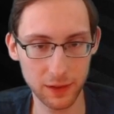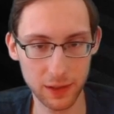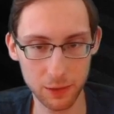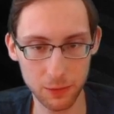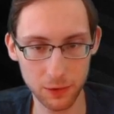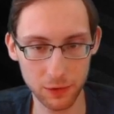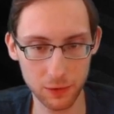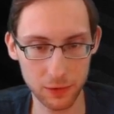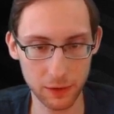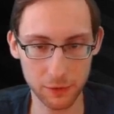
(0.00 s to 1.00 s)
How was
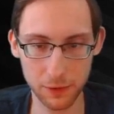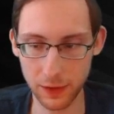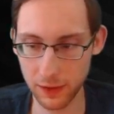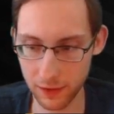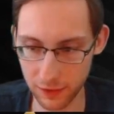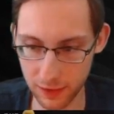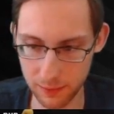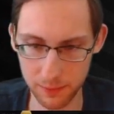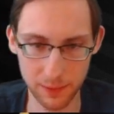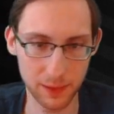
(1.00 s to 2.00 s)
your freaking exam?